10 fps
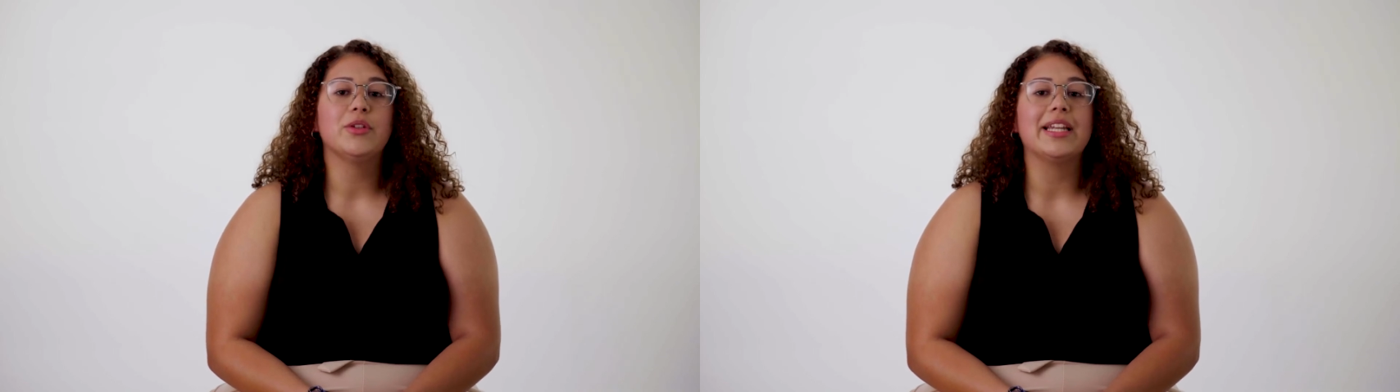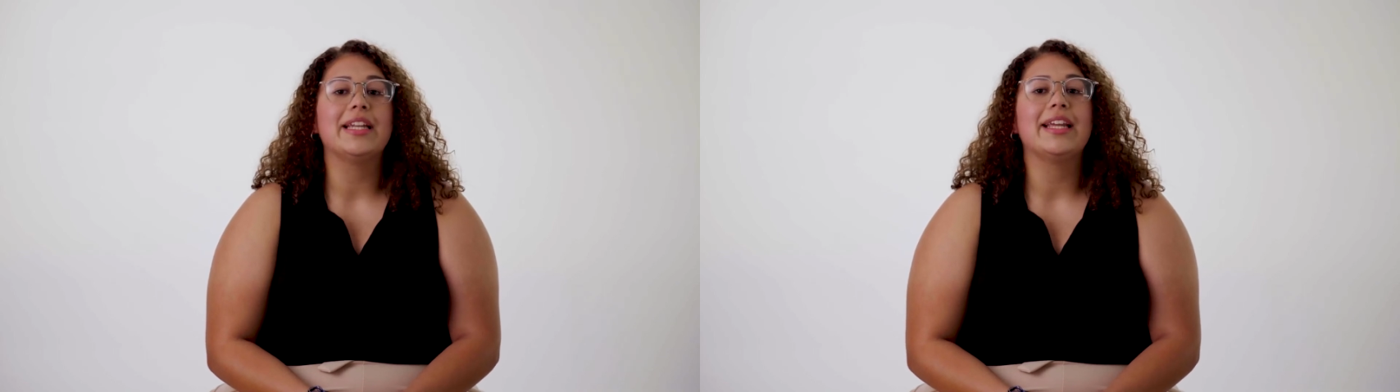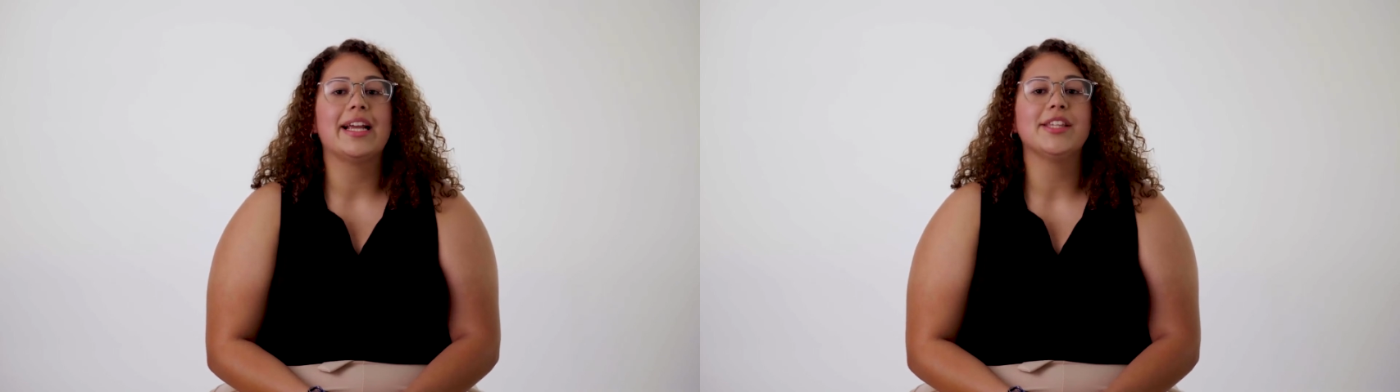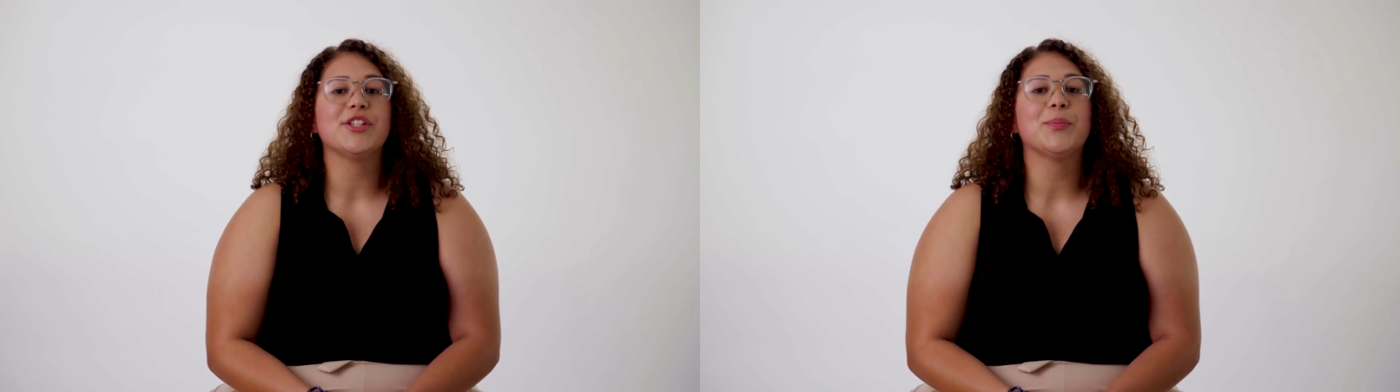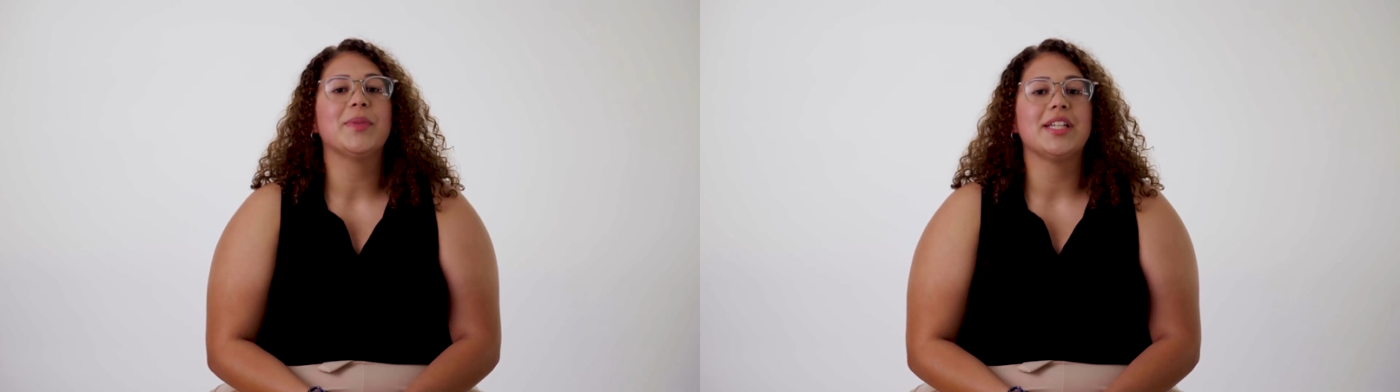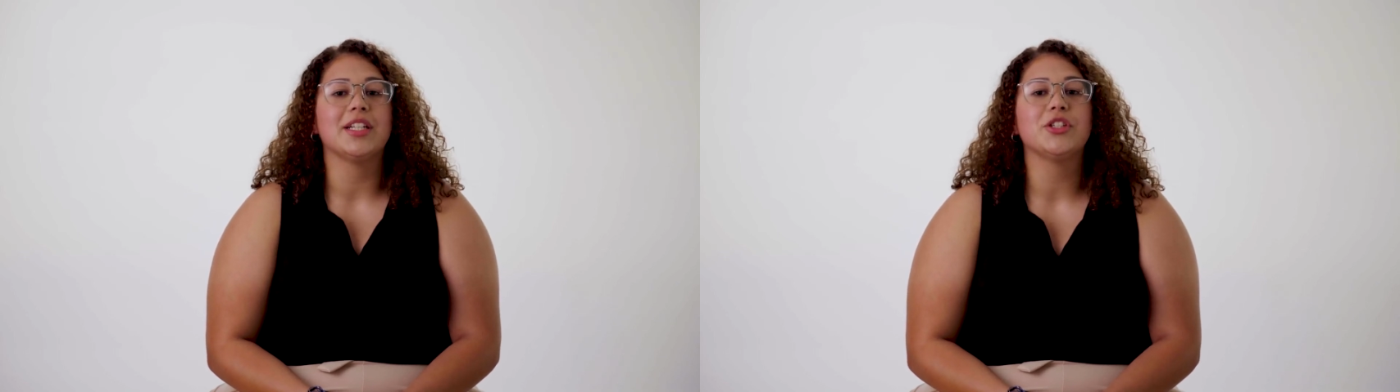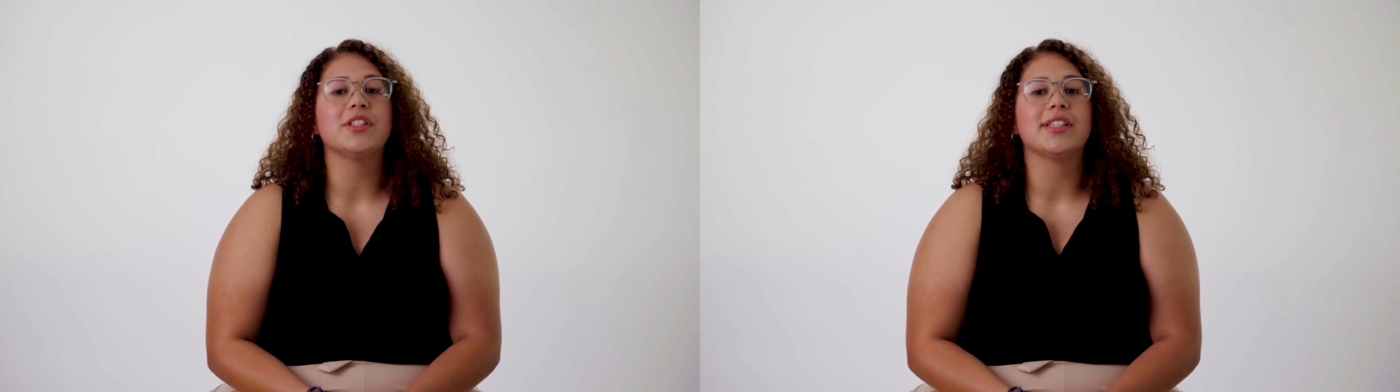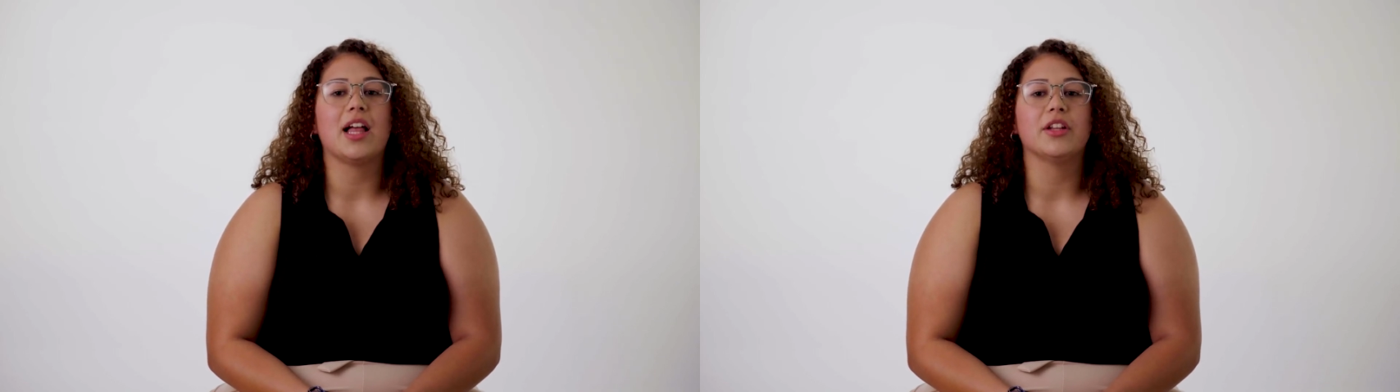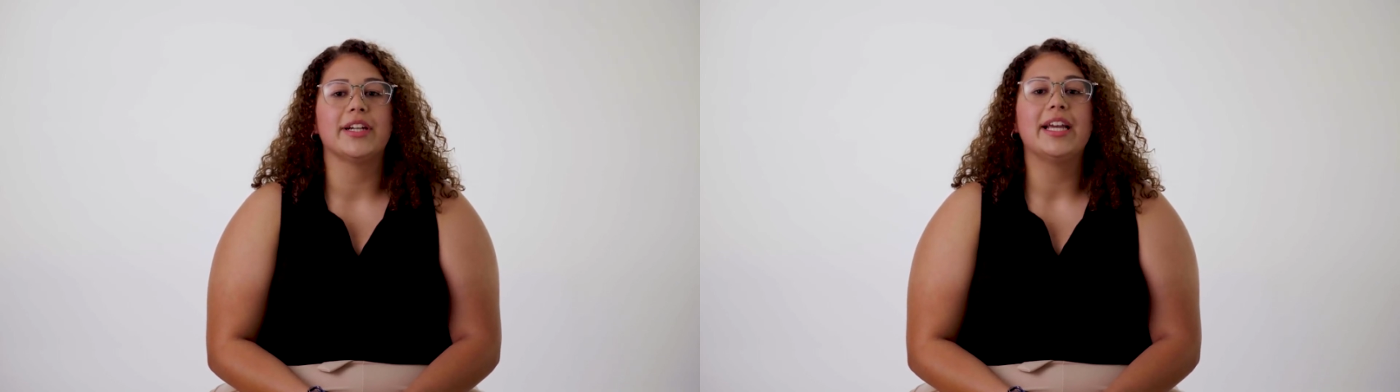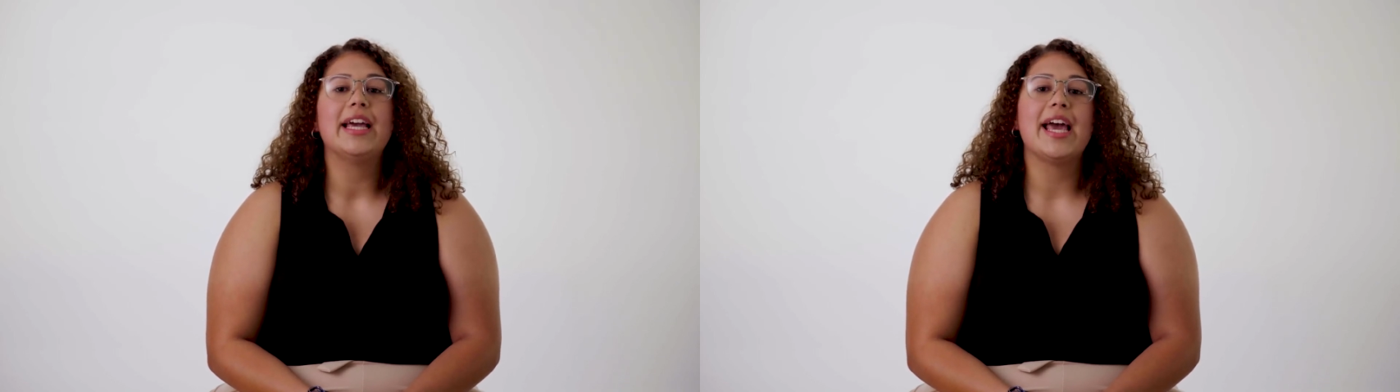you can enhance your potential
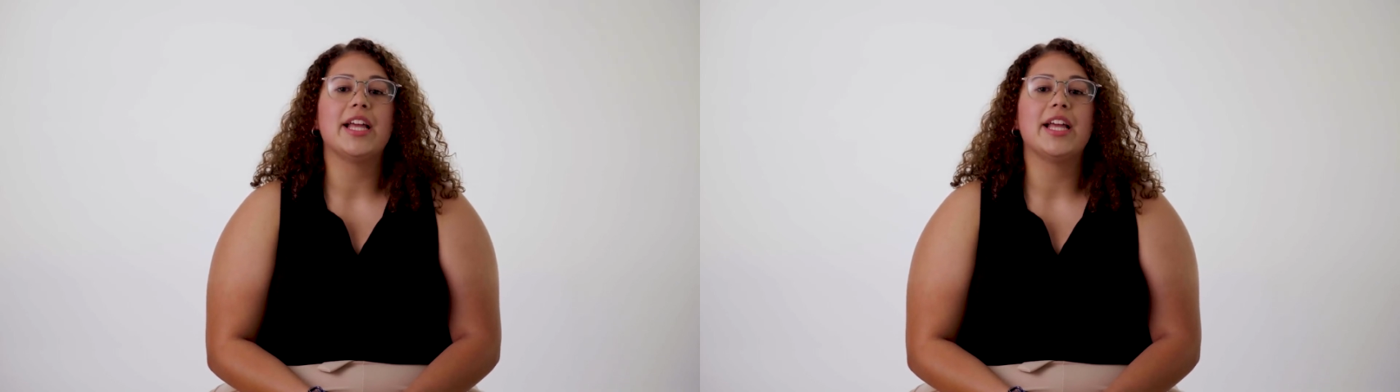salary